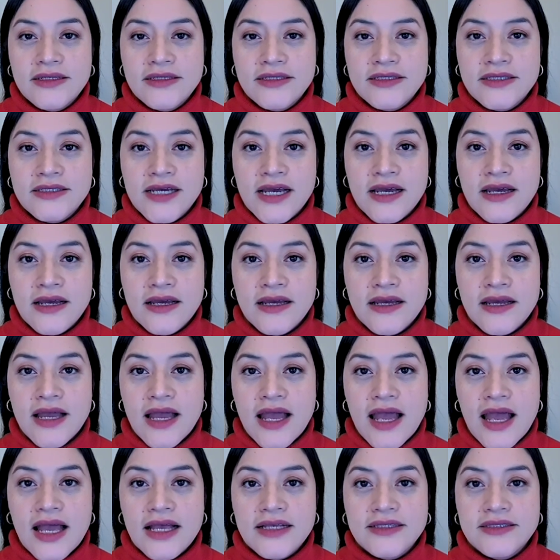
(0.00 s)
T
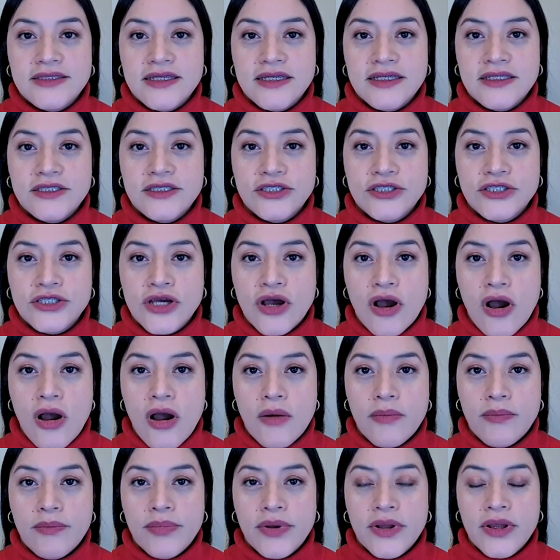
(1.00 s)
as in
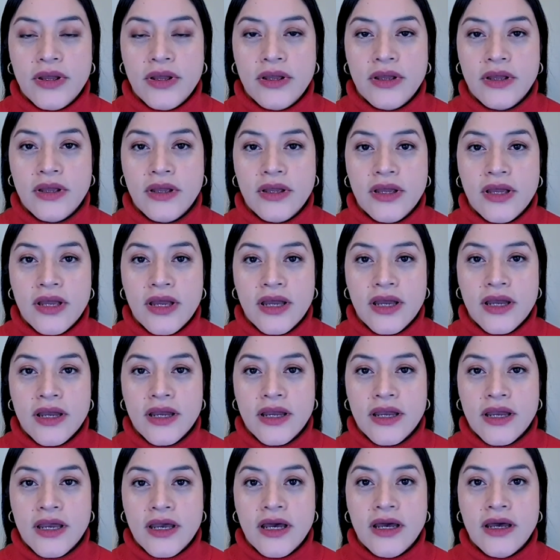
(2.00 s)
top,
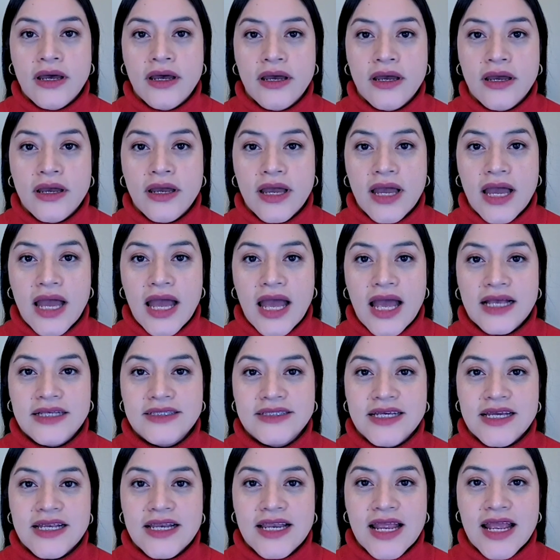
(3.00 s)
K as
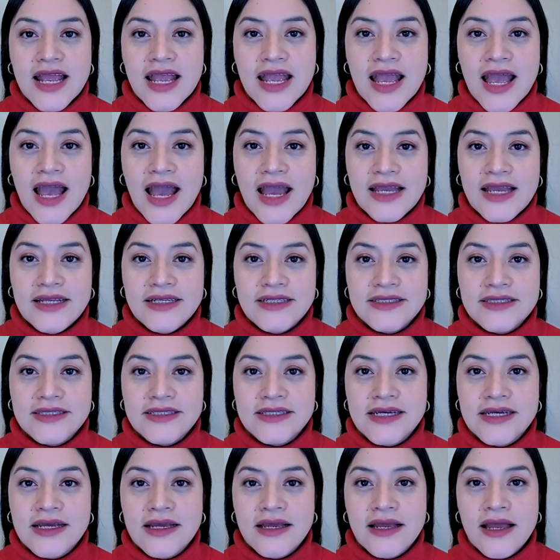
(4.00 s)
in kite,
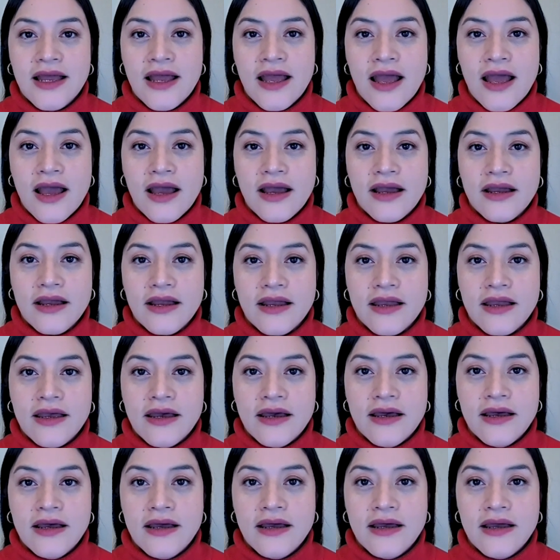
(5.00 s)

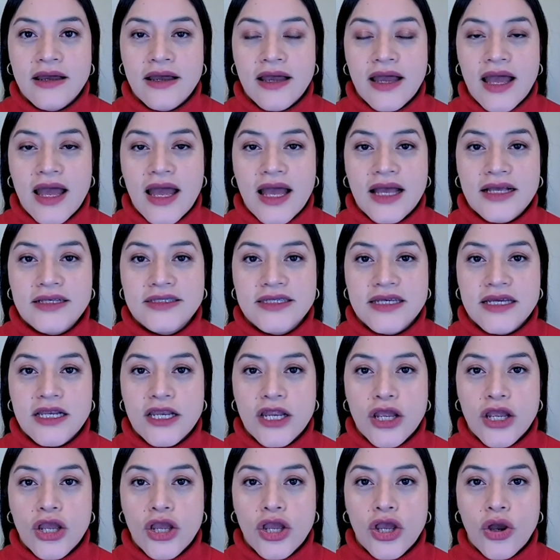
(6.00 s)
G as
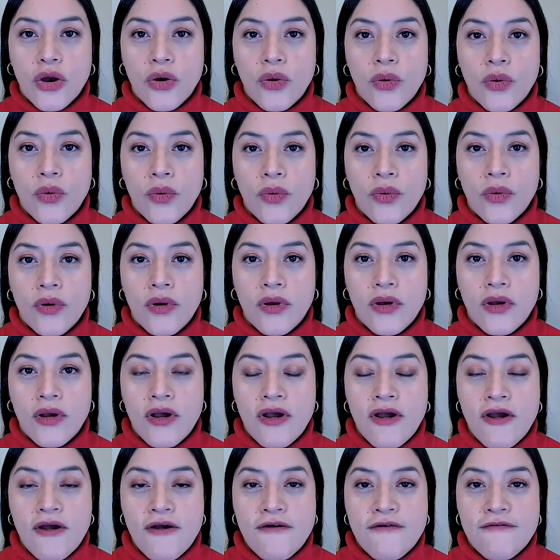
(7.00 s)
in go,
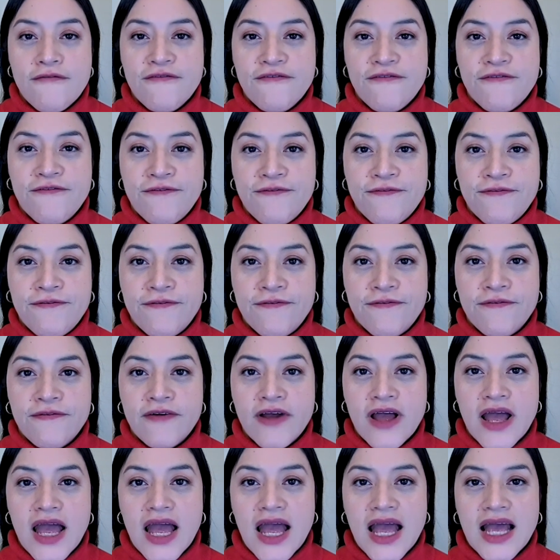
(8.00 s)
F
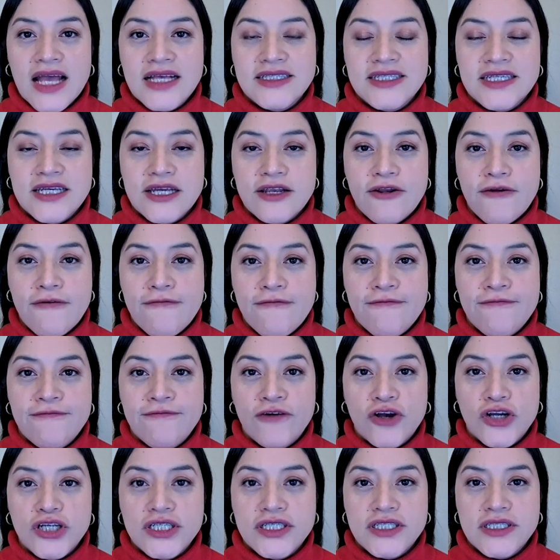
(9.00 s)
as in
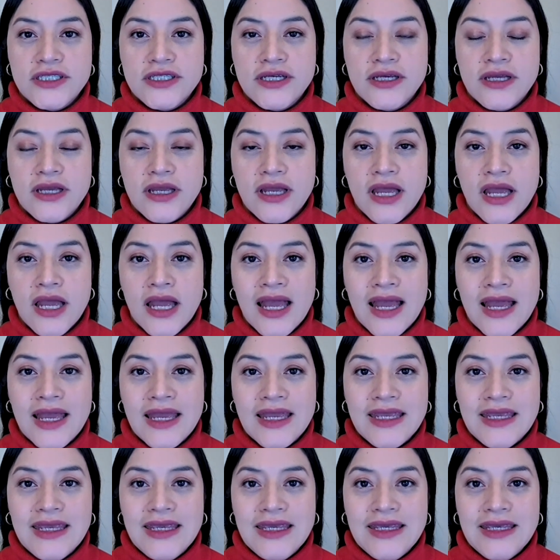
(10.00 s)
foot,
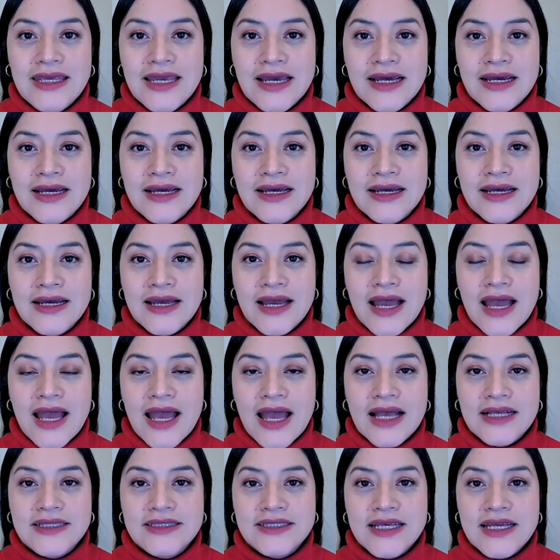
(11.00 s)
Y
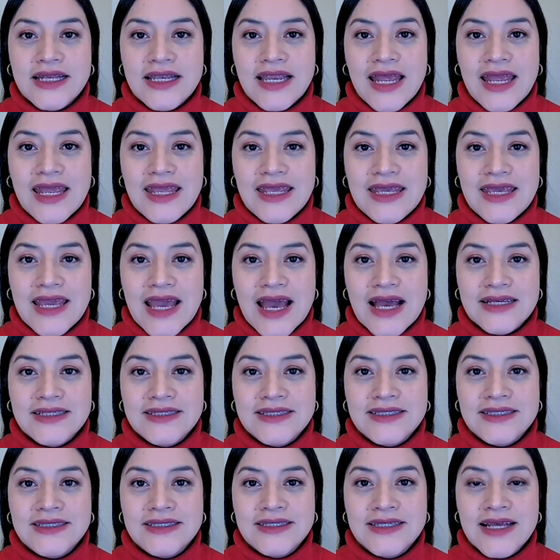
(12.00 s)
as in
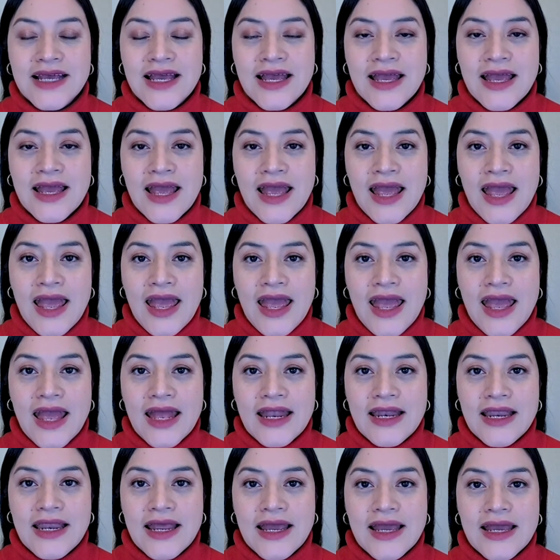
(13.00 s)
yes,
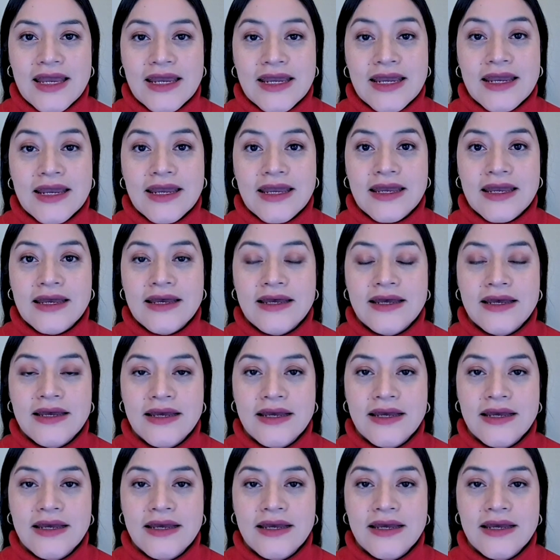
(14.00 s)
and ng,